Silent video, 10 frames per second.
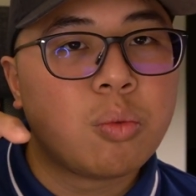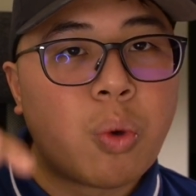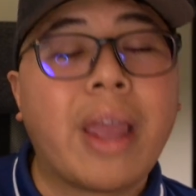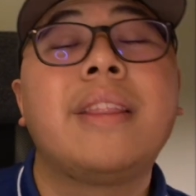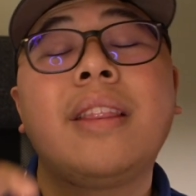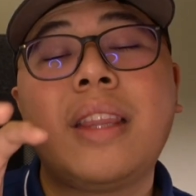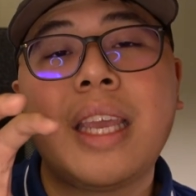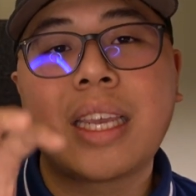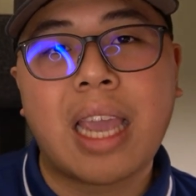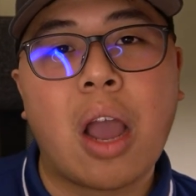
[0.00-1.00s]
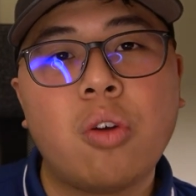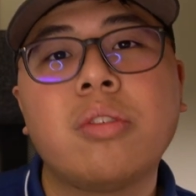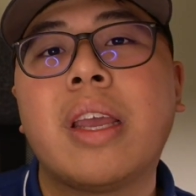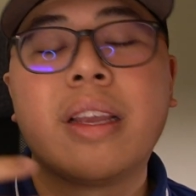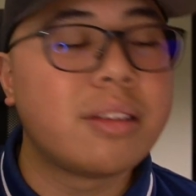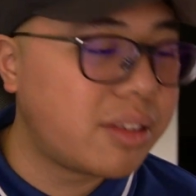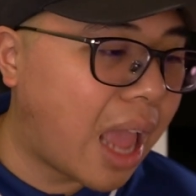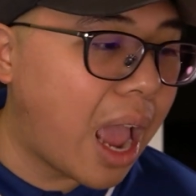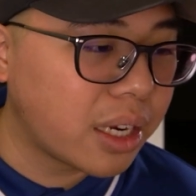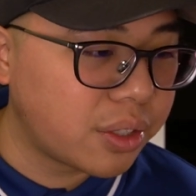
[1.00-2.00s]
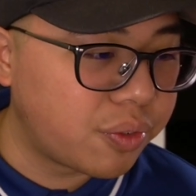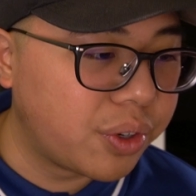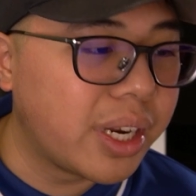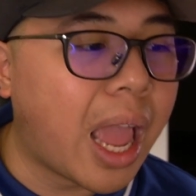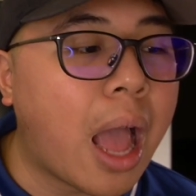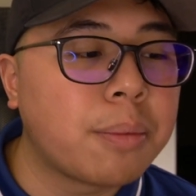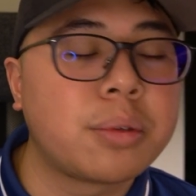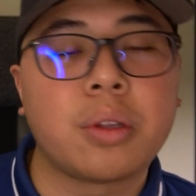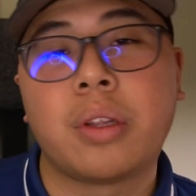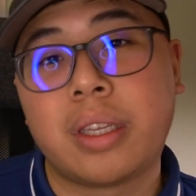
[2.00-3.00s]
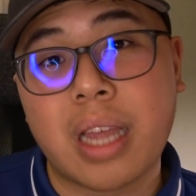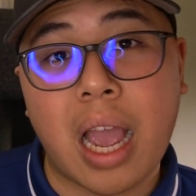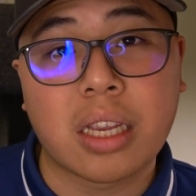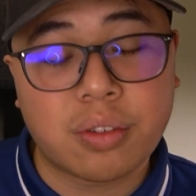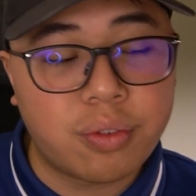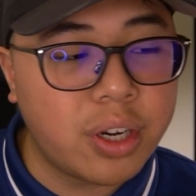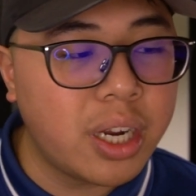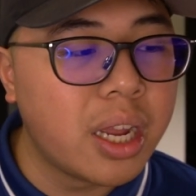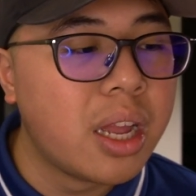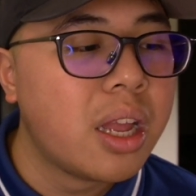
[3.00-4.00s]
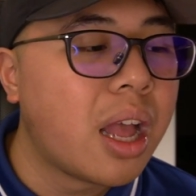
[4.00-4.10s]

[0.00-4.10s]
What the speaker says: in the account is tax-free, absolutely tax-free.